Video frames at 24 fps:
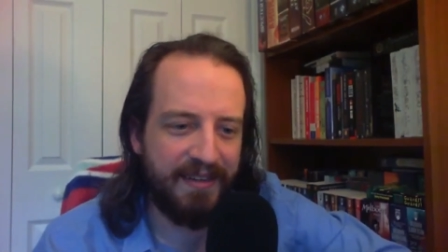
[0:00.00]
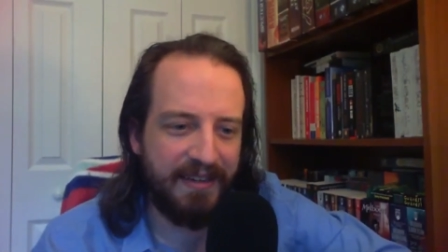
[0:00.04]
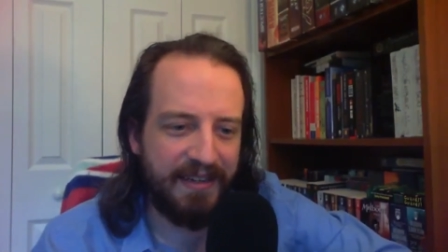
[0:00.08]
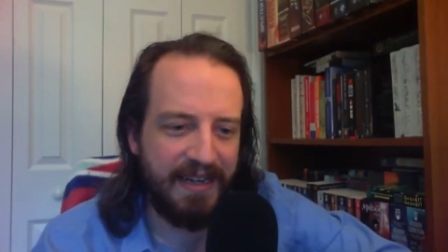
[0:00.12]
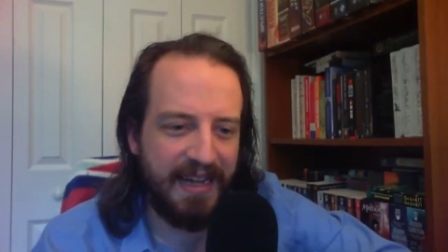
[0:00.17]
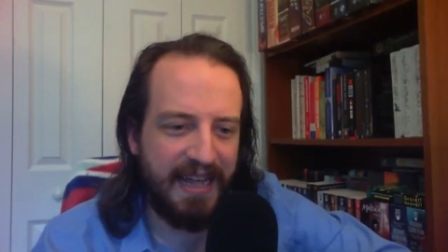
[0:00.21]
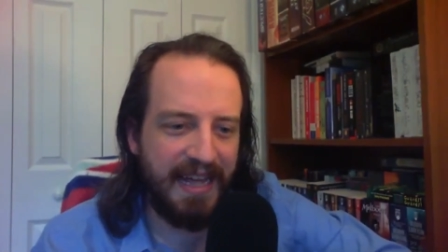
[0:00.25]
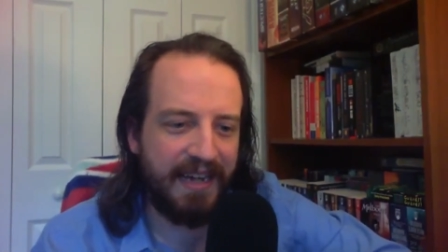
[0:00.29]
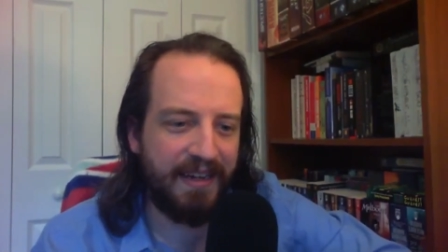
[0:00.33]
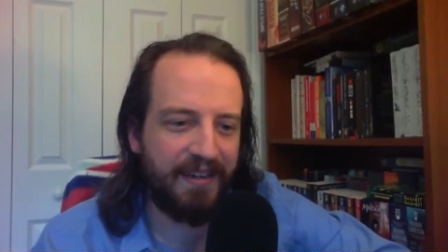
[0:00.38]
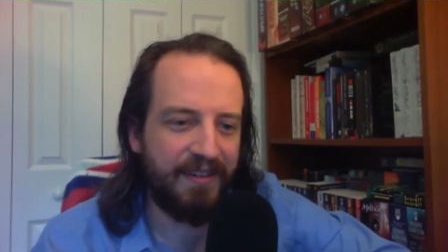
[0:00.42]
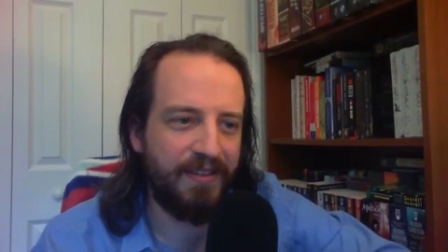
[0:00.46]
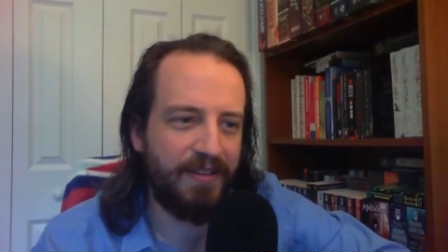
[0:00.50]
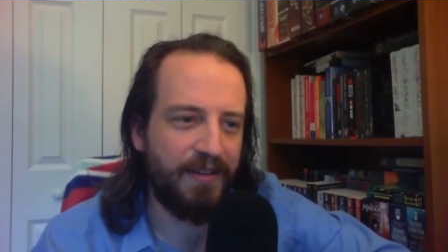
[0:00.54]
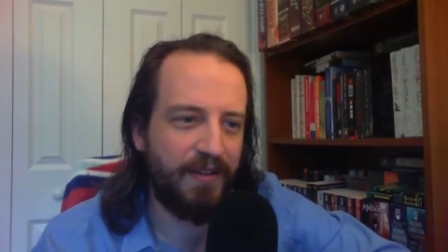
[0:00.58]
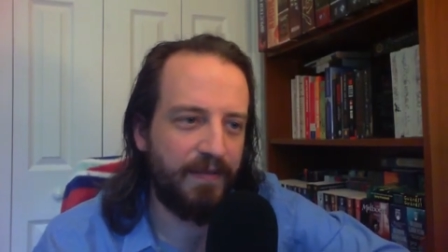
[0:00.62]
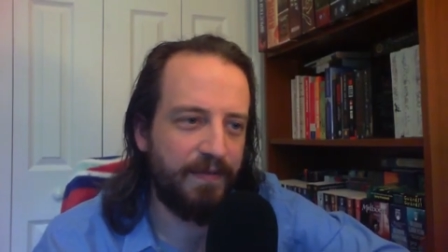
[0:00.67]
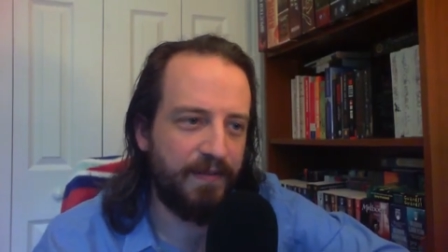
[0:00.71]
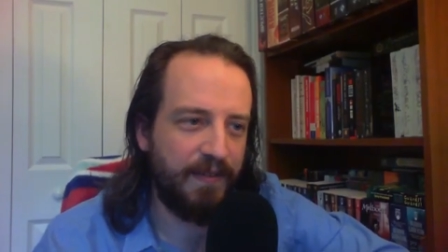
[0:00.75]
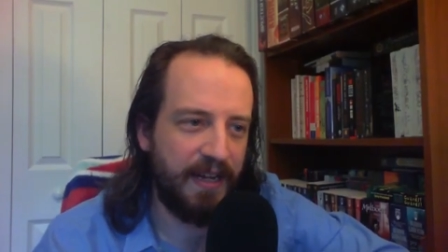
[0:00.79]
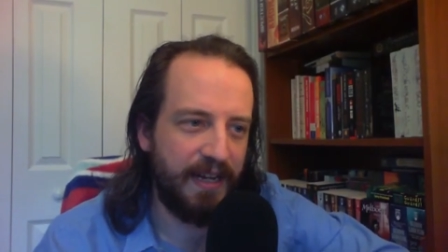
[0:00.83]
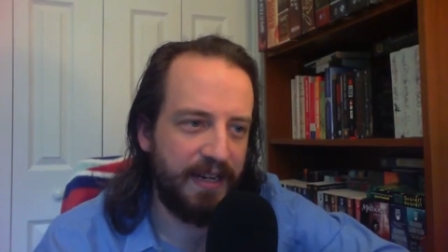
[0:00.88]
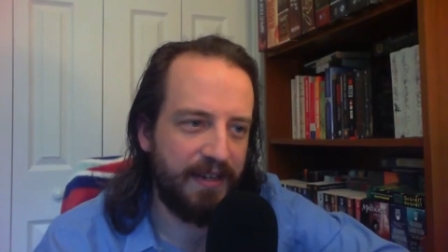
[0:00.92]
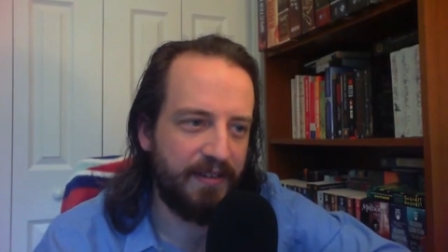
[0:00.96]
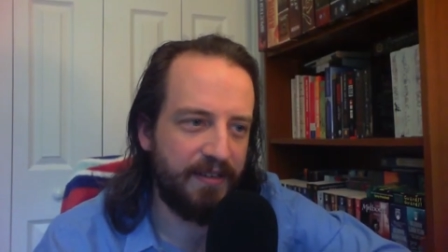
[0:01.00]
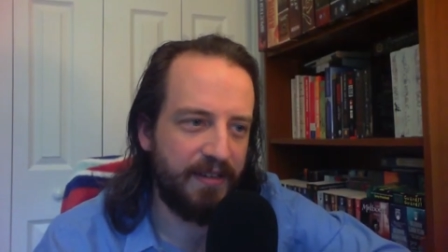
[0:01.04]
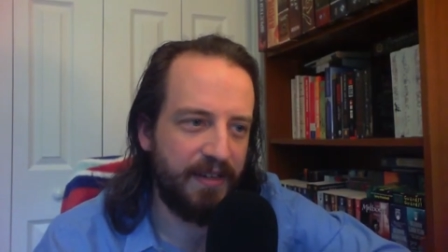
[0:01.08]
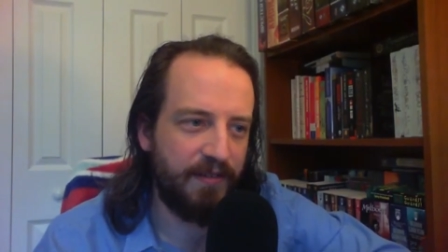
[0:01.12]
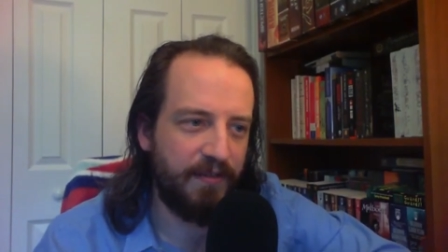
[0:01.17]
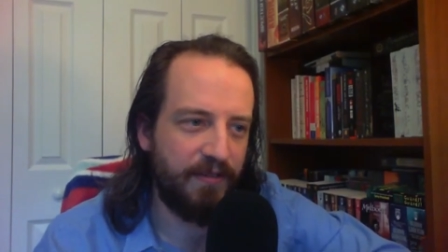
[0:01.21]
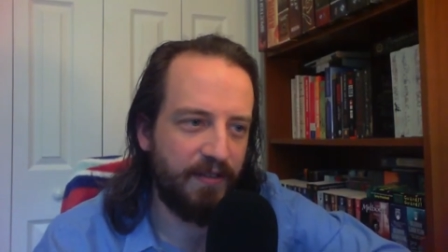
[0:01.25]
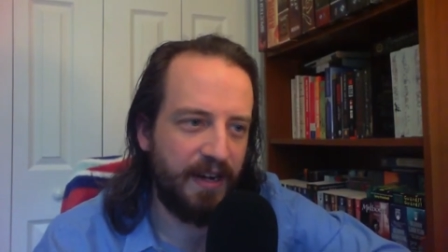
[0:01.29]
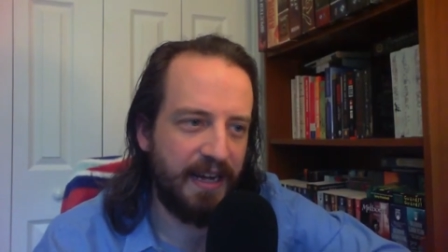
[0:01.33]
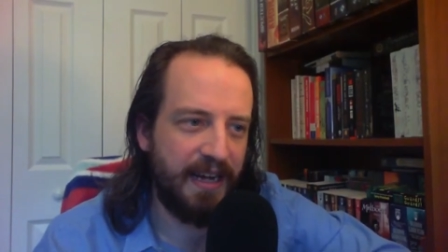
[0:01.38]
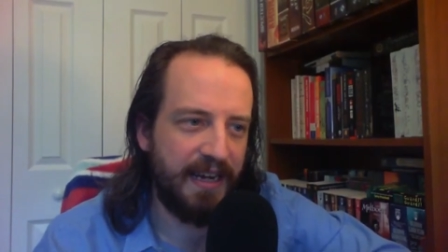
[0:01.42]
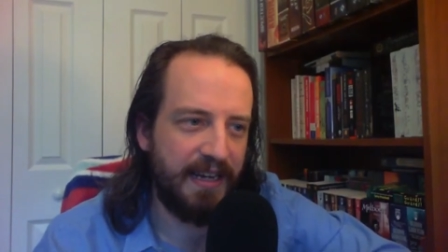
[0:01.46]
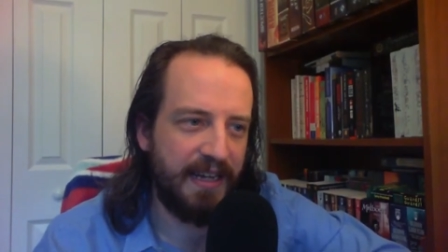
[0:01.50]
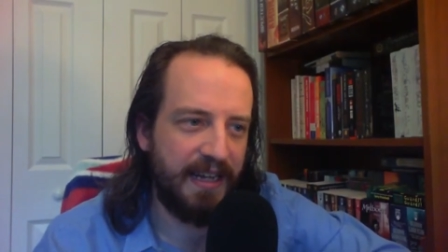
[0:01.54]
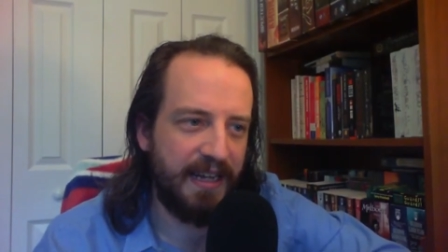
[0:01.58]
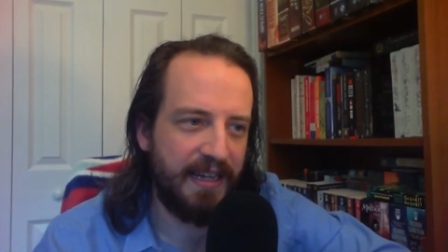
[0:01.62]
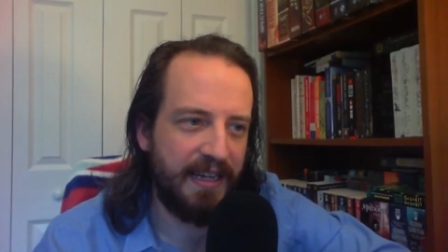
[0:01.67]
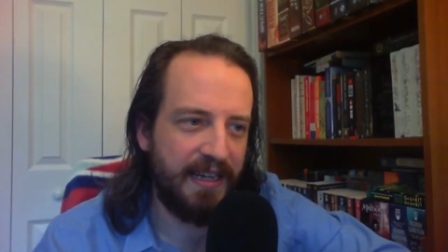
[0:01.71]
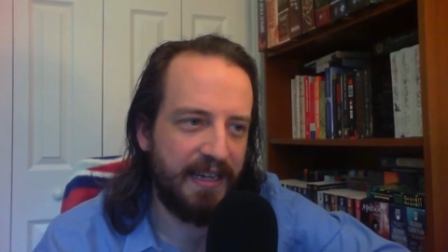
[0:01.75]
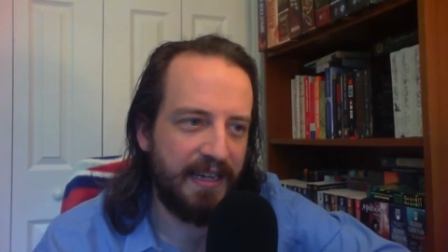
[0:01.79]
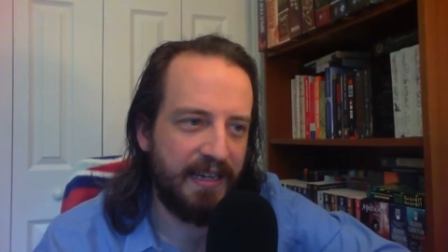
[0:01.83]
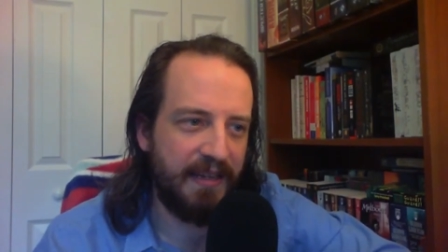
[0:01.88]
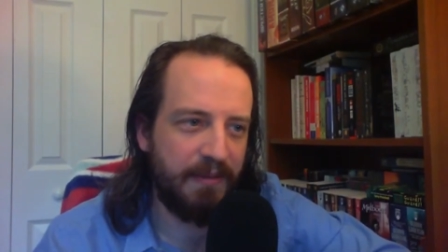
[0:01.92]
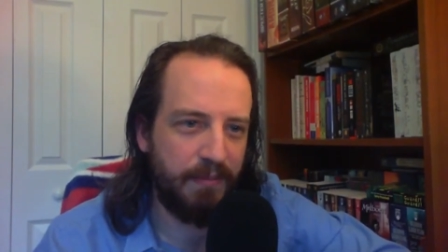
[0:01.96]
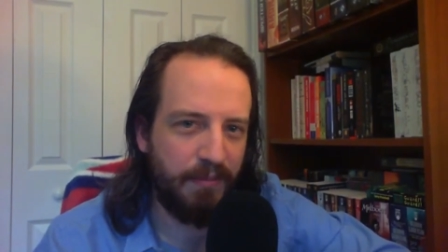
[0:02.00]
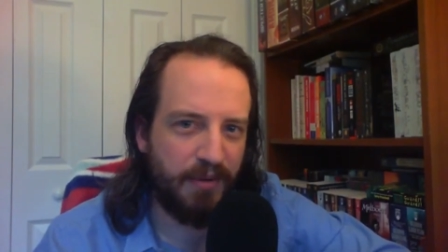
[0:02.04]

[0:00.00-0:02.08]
next Fantasy Friday.